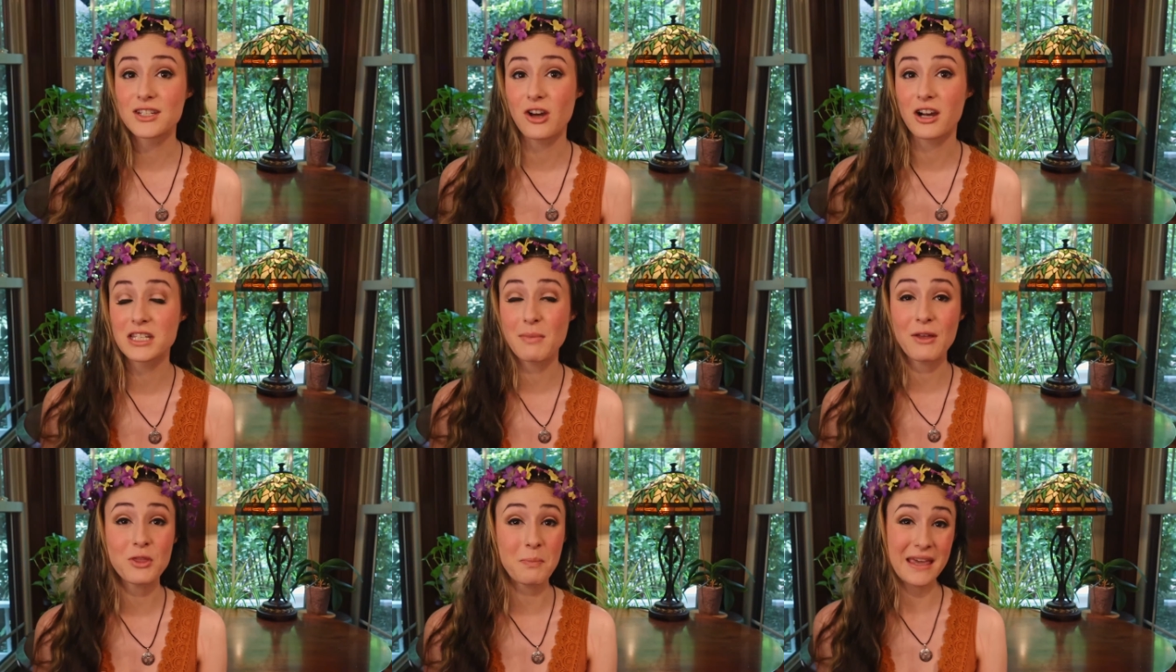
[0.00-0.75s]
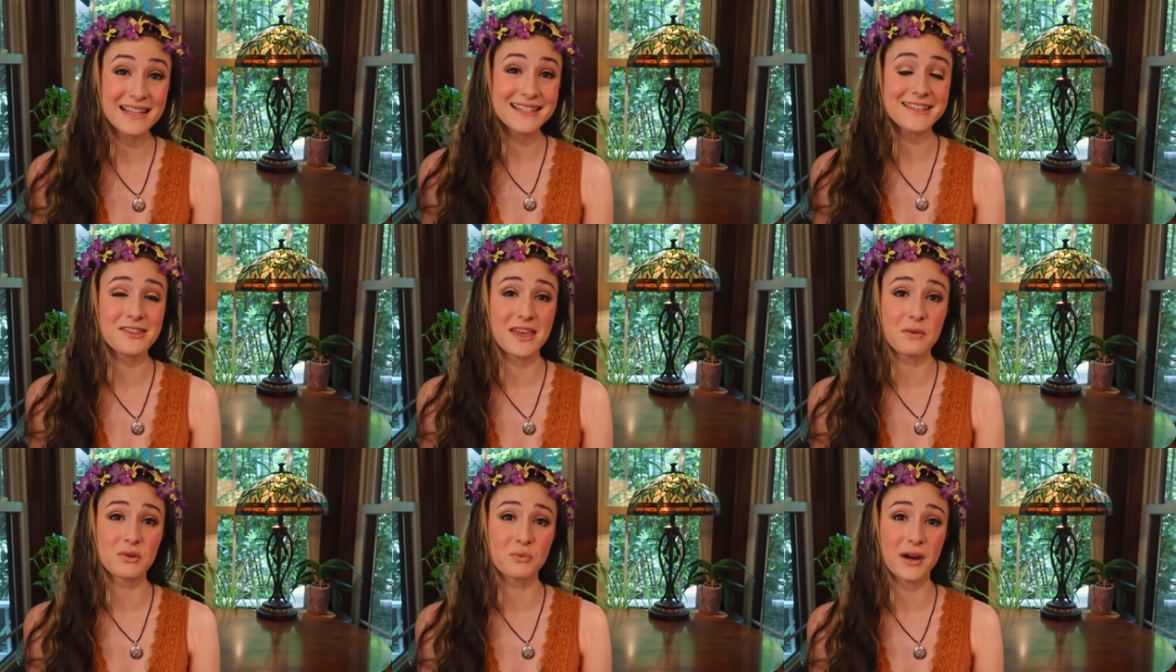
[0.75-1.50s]
It talks about the pins that
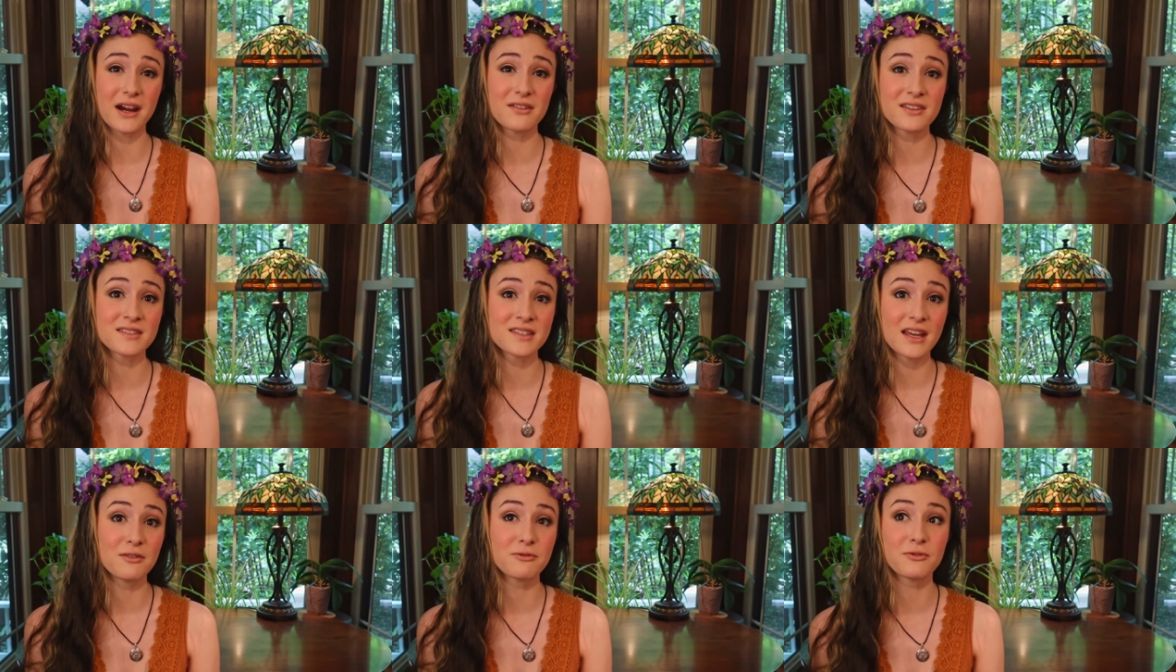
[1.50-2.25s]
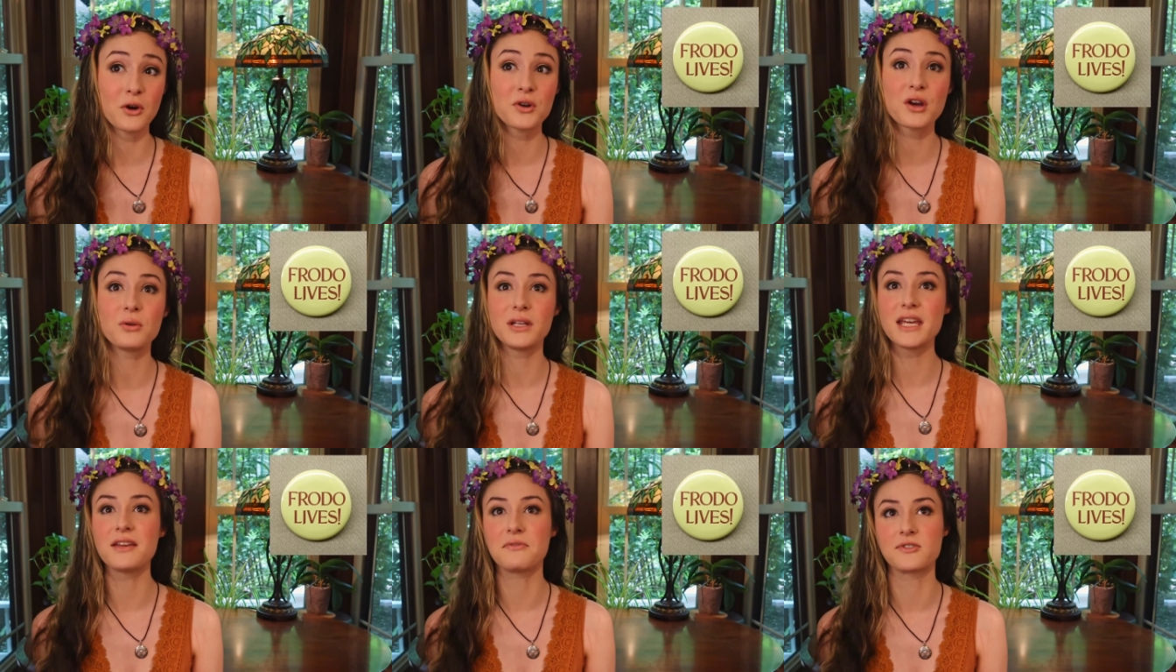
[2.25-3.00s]
they would wear that said Frodo
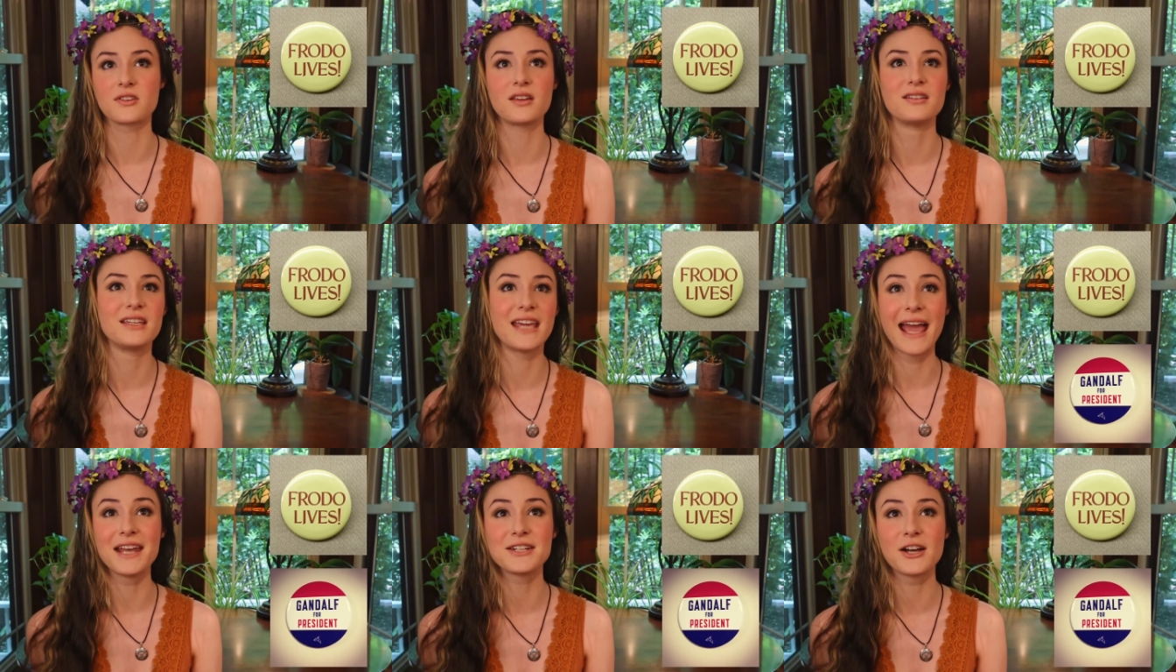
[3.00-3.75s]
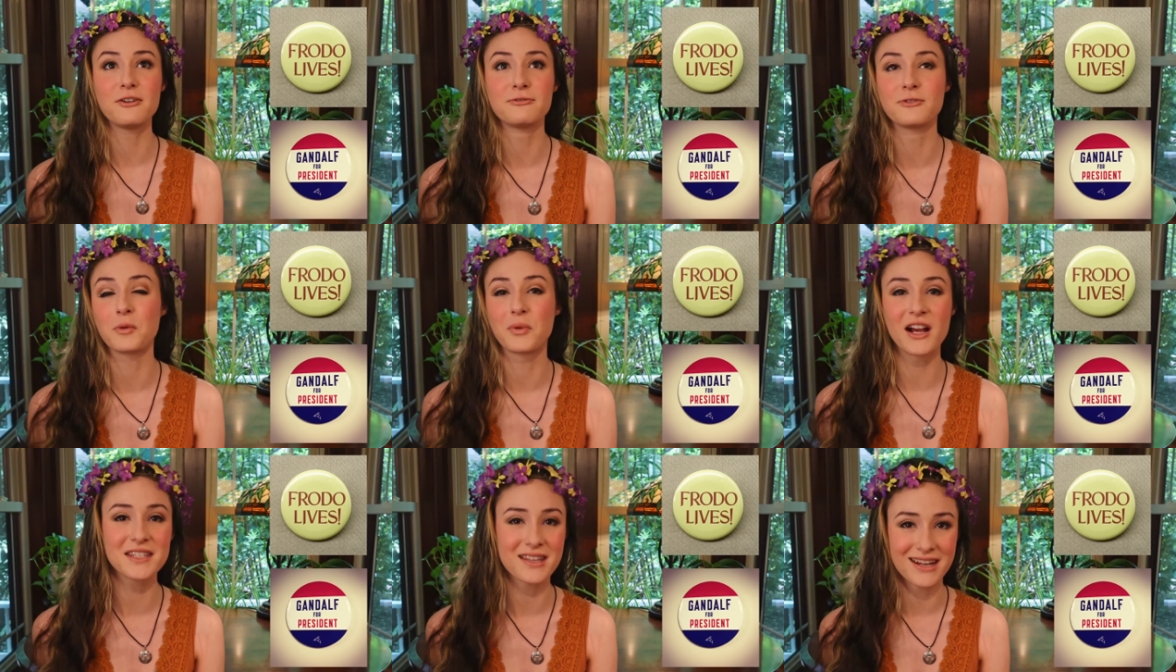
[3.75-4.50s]
lives and Gandalf for
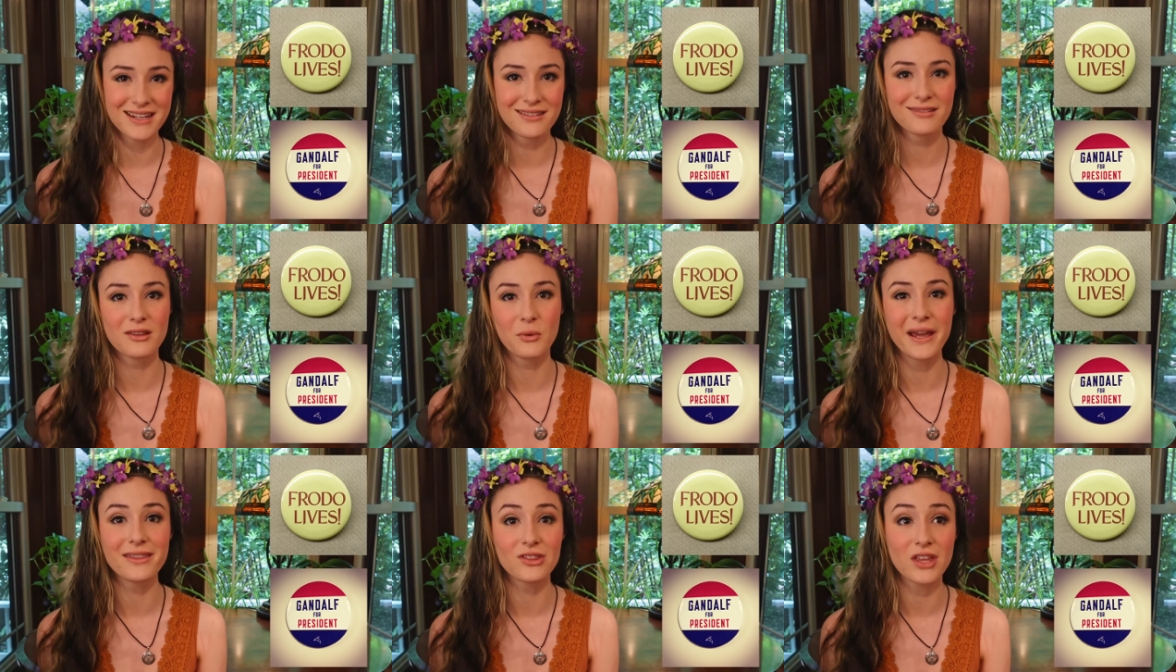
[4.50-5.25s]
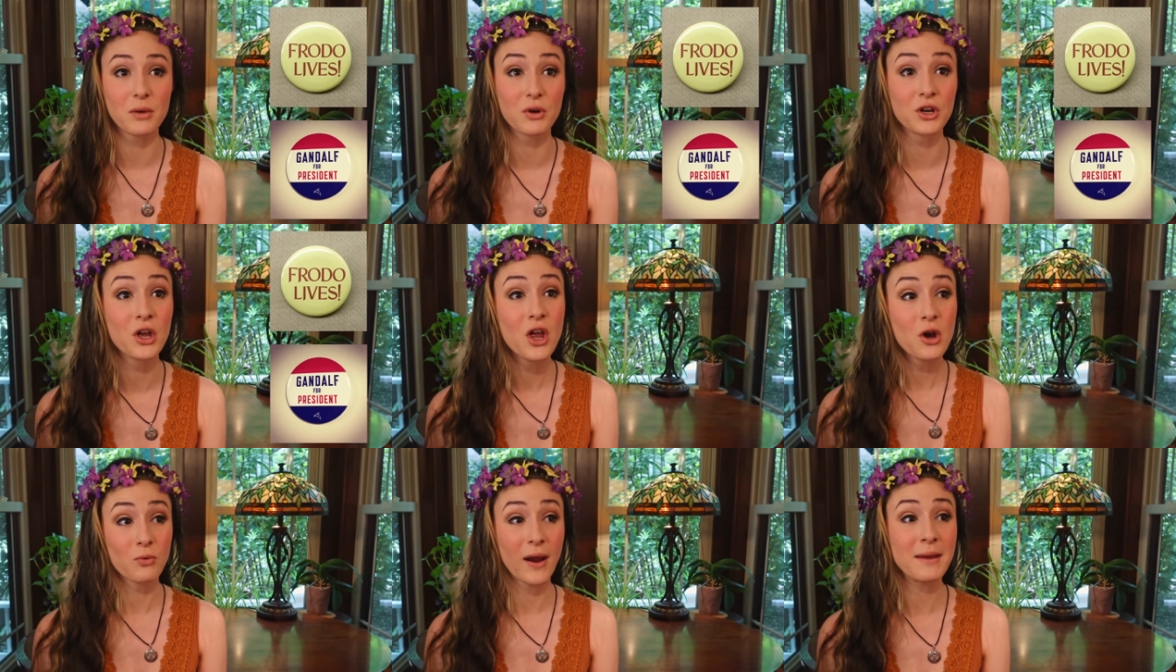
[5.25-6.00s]
president, the way that they would
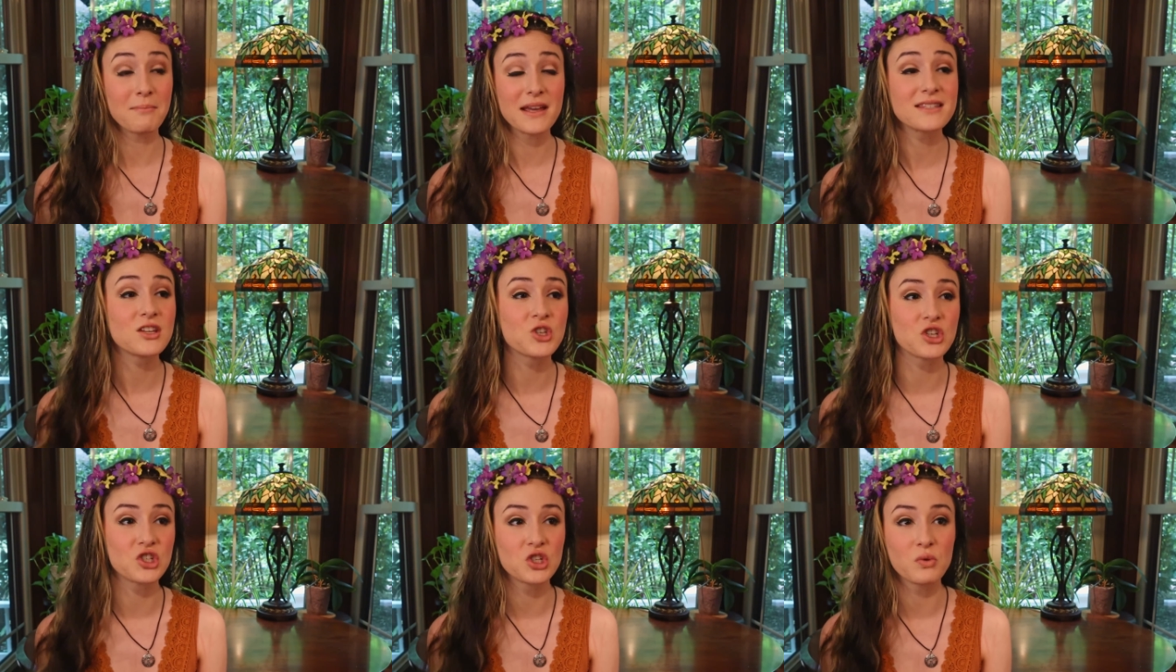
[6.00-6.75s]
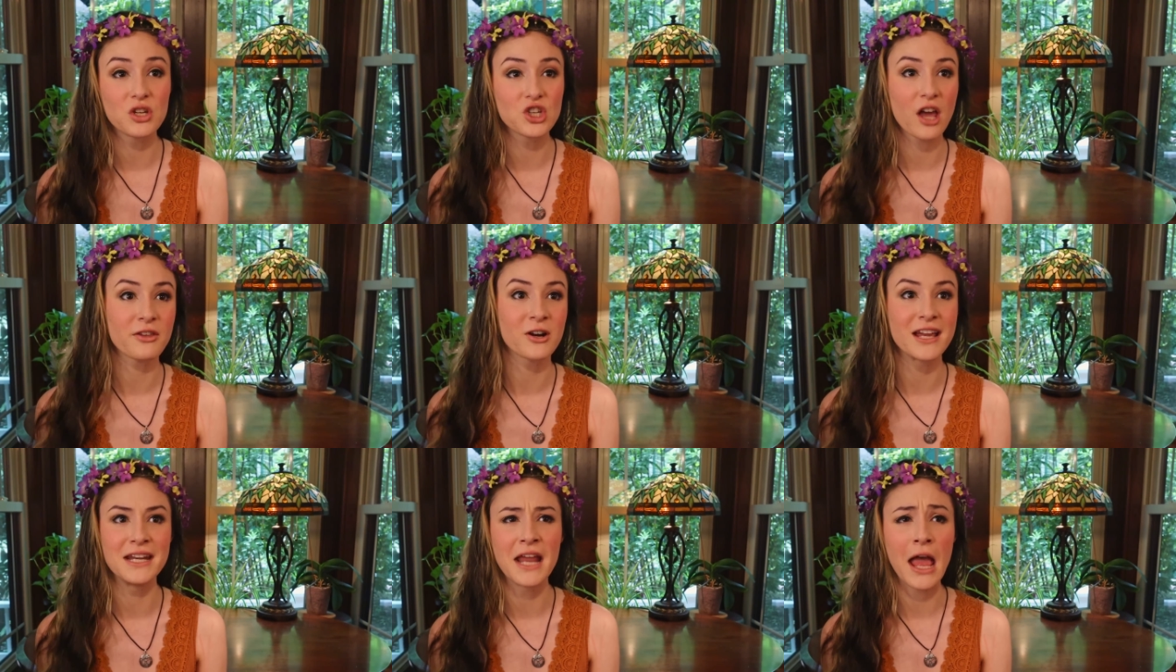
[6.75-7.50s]
write messages to each
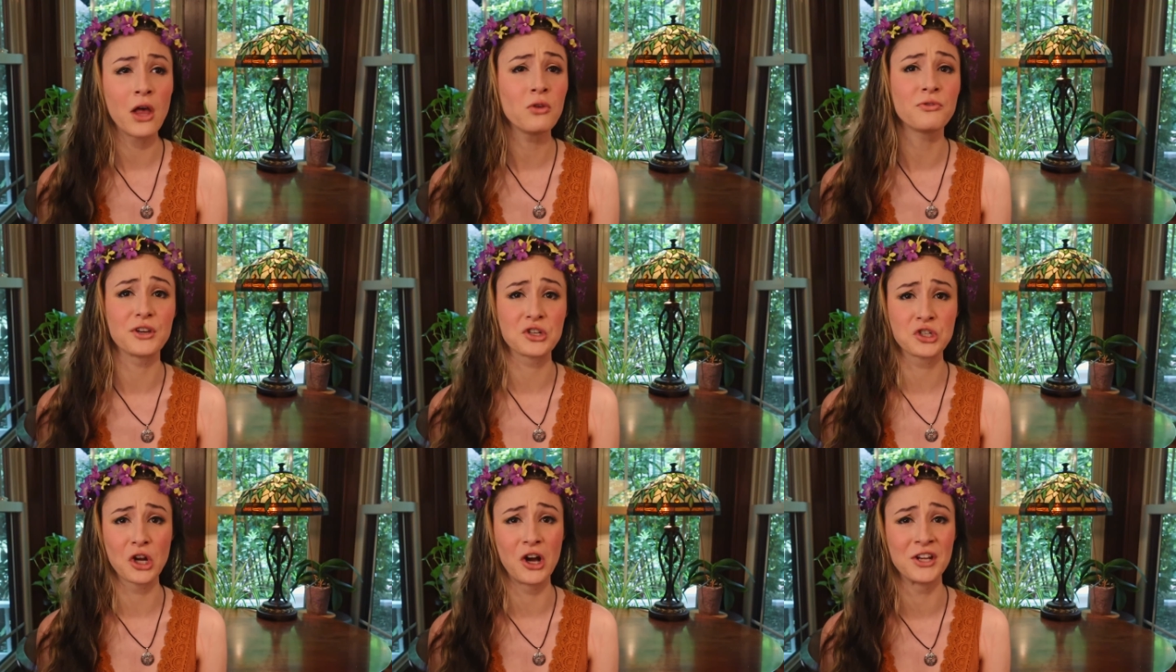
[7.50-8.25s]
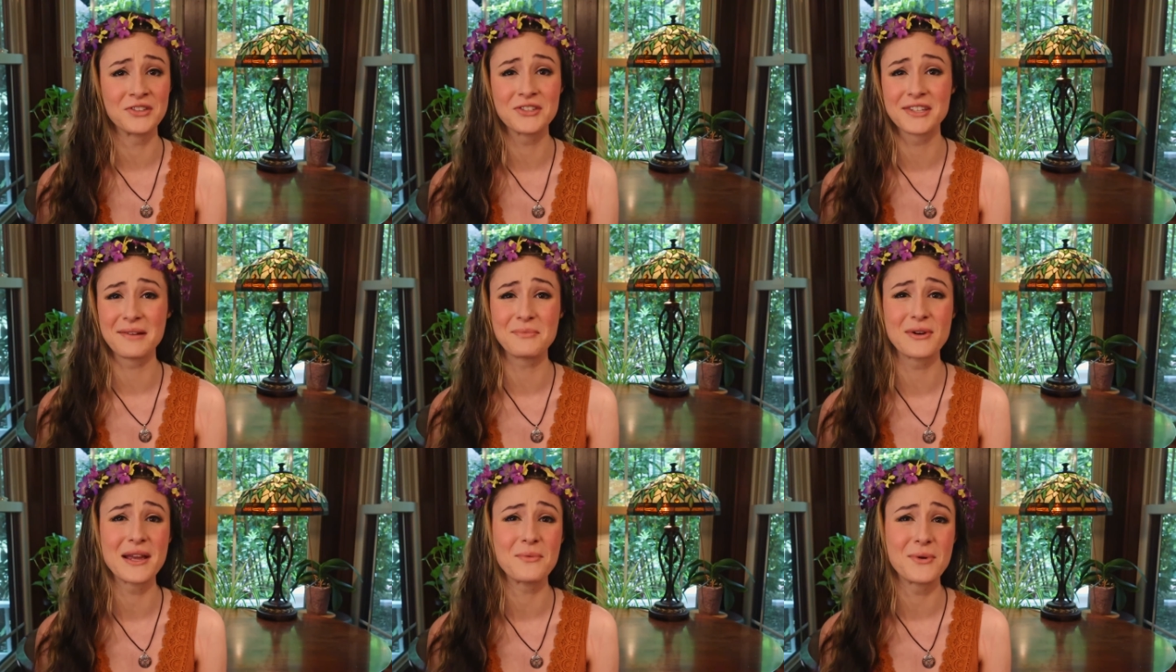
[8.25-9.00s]
other in Elvish on
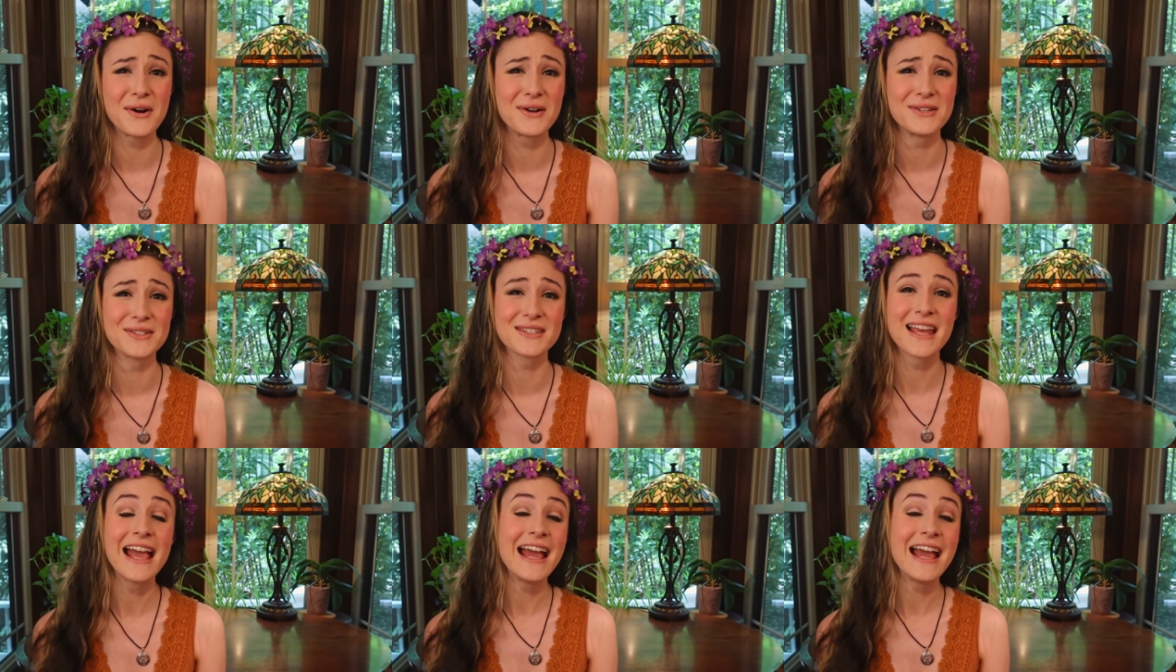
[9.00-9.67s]
subway walls,